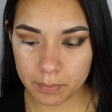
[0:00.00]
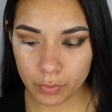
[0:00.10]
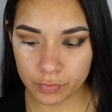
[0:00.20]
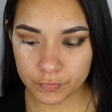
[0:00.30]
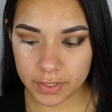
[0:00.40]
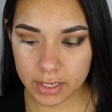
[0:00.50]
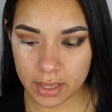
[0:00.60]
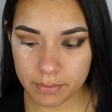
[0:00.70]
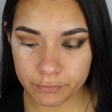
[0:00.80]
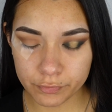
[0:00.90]
a Morphe
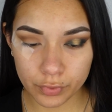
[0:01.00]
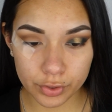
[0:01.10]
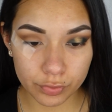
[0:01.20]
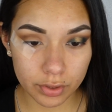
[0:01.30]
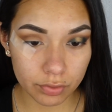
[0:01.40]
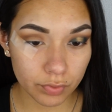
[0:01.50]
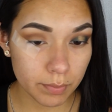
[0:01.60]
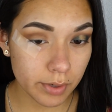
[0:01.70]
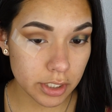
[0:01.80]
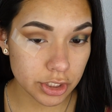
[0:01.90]

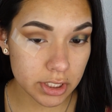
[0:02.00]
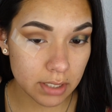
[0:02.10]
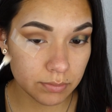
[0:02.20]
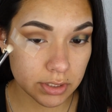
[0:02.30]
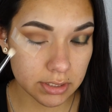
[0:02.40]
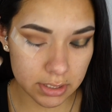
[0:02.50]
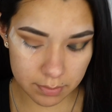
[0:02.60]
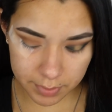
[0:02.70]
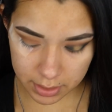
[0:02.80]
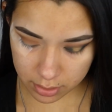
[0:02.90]
M433 brush, and I'm just
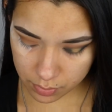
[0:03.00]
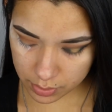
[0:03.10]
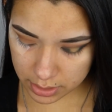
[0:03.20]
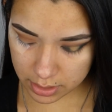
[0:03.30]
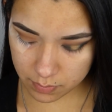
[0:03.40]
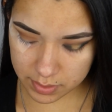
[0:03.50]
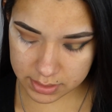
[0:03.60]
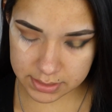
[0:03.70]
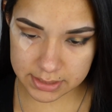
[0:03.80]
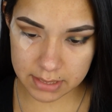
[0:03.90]
going to be going in with
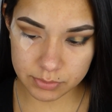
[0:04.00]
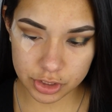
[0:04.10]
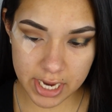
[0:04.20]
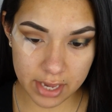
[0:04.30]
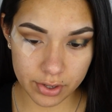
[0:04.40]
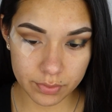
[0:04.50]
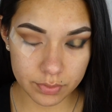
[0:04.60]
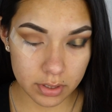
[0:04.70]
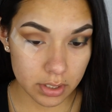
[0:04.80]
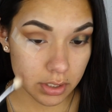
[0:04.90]
the same
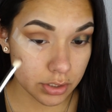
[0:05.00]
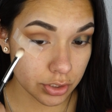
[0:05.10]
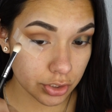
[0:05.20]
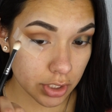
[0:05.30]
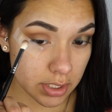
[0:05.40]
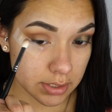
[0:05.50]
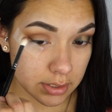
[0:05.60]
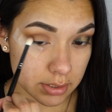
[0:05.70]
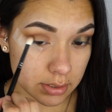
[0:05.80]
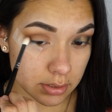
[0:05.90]
shadow,
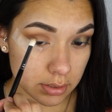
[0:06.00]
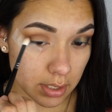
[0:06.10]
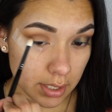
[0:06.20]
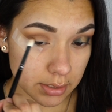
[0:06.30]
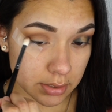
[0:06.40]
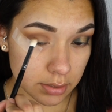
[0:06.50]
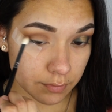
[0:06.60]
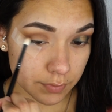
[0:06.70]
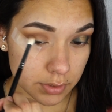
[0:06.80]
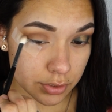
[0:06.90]
just kind
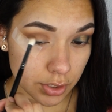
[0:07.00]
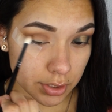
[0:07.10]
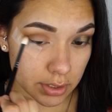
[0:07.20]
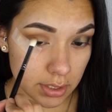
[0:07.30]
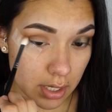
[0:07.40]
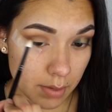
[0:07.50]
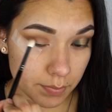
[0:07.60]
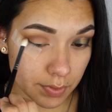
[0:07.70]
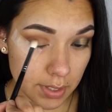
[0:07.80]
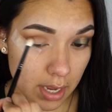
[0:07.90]
of darkening
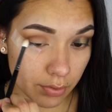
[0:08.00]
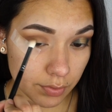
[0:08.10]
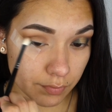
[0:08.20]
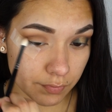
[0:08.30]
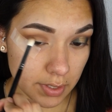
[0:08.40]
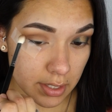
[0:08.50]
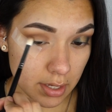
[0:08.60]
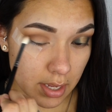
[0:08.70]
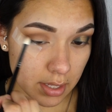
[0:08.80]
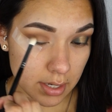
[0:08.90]
up the outer
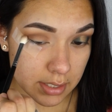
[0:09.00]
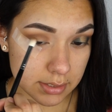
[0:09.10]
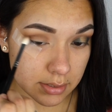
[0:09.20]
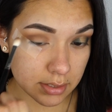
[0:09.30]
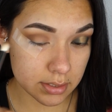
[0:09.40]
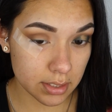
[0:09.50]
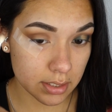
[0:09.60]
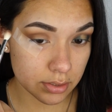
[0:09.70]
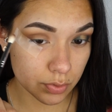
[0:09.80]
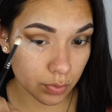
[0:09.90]
V and extending
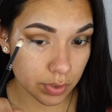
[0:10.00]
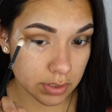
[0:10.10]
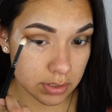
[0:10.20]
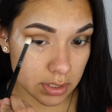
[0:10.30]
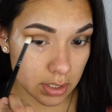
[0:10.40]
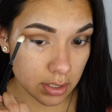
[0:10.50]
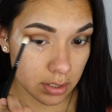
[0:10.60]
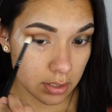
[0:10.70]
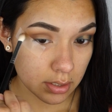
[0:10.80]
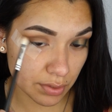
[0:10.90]
it towards the
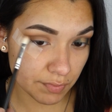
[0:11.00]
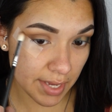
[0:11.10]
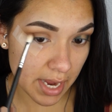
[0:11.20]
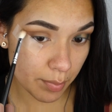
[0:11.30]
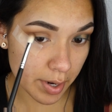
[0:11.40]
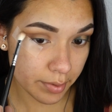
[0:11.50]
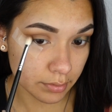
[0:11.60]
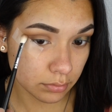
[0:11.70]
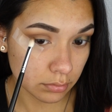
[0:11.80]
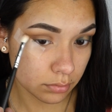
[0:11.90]
tail of the eyebrow.
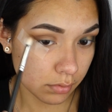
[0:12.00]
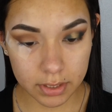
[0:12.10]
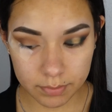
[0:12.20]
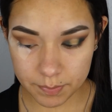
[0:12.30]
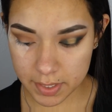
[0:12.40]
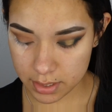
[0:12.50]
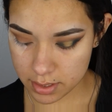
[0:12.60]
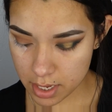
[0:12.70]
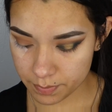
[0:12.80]
I'm going to be picking